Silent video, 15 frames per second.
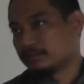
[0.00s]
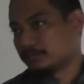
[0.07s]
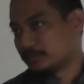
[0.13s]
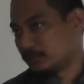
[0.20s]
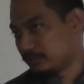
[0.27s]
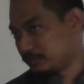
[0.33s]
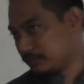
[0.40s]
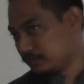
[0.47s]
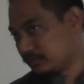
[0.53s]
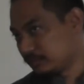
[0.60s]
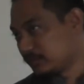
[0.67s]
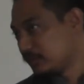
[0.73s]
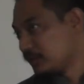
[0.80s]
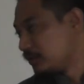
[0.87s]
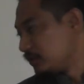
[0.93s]
No?
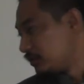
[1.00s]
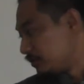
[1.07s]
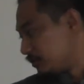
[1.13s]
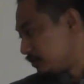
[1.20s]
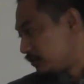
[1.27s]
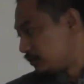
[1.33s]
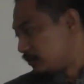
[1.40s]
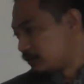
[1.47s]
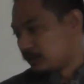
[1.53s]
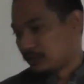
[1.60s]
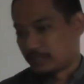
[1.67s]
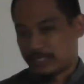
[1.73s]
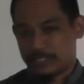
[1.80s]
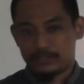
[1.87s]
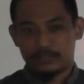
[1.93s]

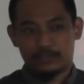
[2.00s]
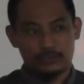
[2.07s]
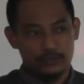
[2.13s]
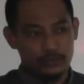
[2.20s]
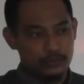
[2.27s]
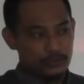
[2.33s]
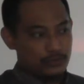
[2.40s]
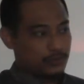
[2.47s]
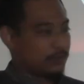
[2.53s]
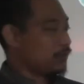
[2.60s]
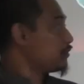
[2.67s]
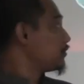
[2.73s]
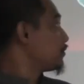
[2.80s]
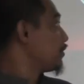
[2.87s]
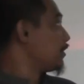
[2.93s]
Alright, so
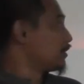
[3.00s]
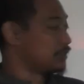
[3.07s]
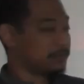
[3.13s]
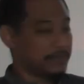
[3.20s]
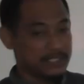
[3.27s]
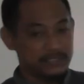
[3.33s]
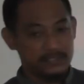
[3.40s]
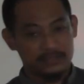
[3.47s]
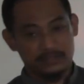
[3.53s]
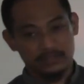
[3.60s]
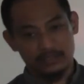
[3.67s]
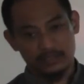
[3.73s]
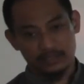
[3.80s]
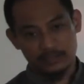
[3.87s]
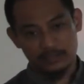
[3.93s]
all the best.
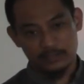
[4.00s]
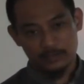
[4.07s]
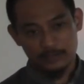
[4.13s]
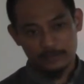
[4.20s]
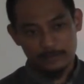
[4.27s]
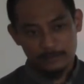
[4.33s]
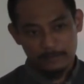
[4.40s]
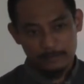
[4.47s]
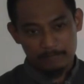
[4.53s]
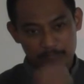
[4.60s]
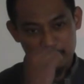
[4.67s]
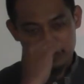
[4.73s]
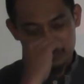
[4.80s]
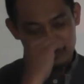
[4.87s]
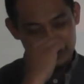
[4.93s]

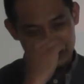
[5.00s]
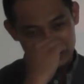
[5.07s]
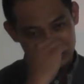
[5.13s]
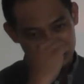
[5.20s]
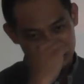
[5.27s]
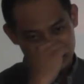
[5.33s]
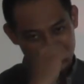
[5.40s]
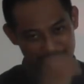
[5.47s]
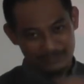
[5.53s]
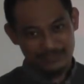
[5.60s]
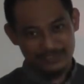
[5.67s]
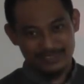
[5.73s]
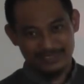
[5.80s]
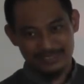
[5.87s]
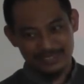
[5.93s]
Hopefully you
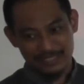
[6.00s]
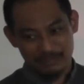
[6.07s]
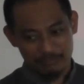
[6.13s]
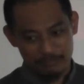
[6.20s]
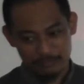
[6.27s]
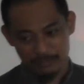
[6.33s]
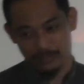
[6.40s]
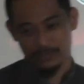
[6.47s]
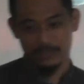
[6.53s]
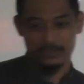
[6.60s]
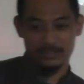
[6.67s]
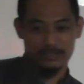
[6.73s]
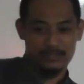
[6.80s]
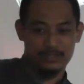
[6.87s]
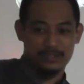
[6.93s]
still have
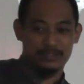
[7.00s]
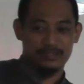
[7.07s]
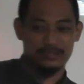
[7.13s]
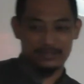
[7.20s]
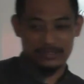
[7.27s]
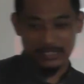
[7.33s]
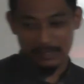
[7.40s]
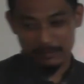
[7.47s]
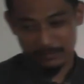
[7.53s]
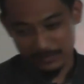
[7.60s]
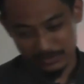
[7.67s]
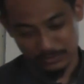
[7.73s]
the time.